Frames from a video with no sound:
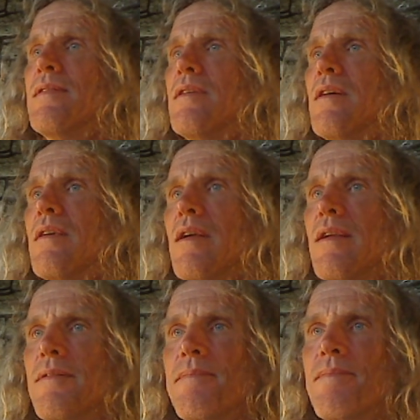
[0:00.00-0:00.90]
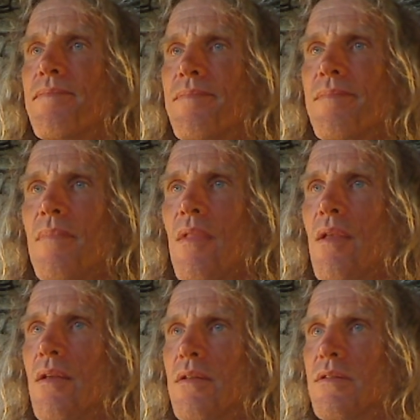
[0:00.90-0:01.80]
Alright,
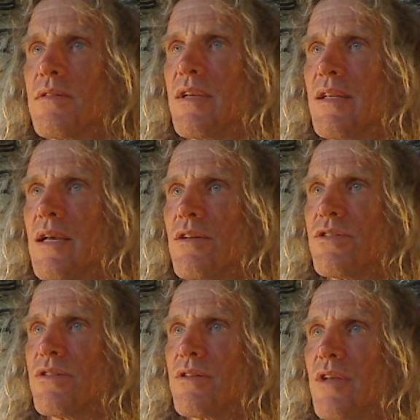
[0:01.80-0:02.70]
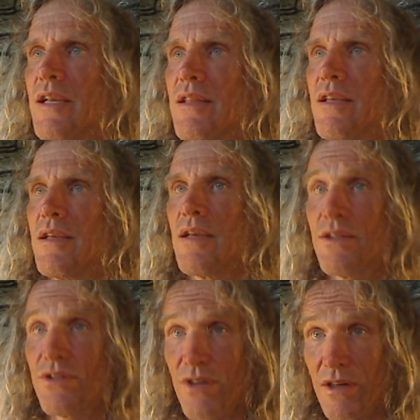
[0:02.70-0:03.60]
let's see, analogies like
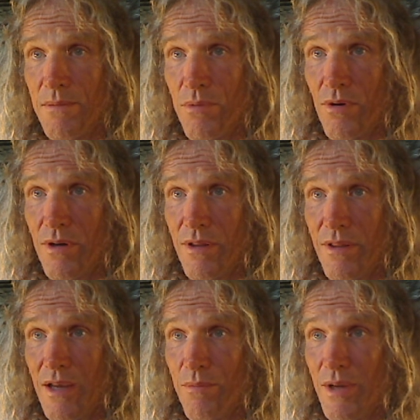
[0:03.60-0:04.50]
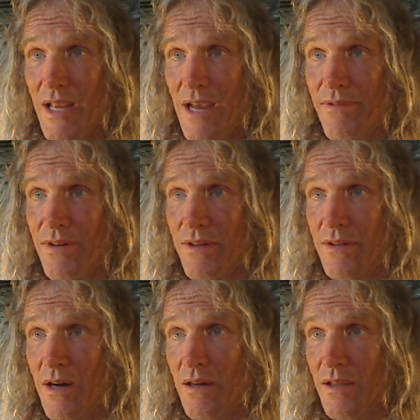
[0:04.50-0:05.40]
a checkerboard that we haven't
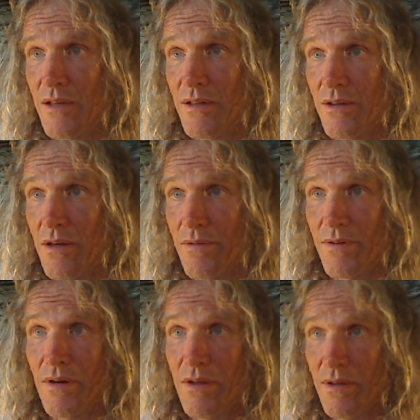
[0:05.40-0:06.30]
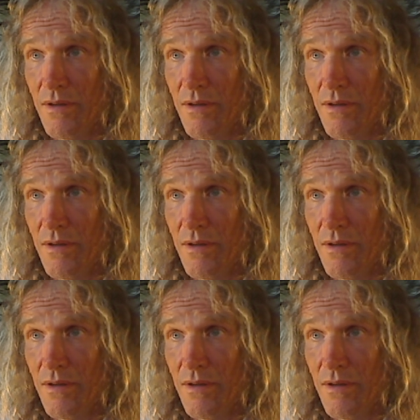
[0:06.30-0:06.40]
entirely uncovered.